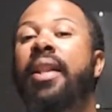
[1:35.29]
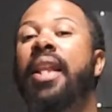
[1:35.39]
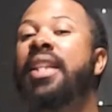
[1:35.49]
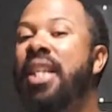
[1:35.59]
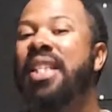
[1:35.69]

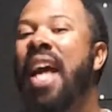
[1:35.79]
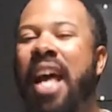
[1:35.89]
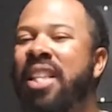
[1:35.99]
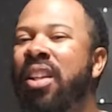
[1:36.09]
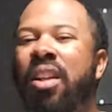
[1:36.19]
they just
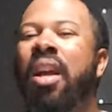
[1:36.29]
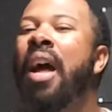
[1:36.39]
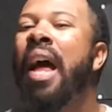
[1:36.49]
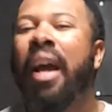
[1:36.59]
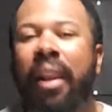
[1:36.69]
hasn't
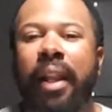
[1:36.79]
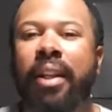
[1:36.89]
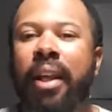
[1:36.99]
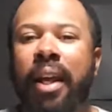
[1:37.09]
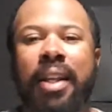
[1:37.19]
clicked
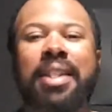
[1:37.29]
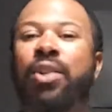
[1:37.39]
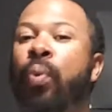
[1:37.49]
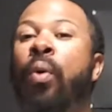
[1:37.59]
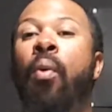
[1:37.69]

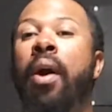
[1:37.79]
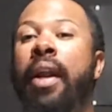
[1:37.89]
since week 1.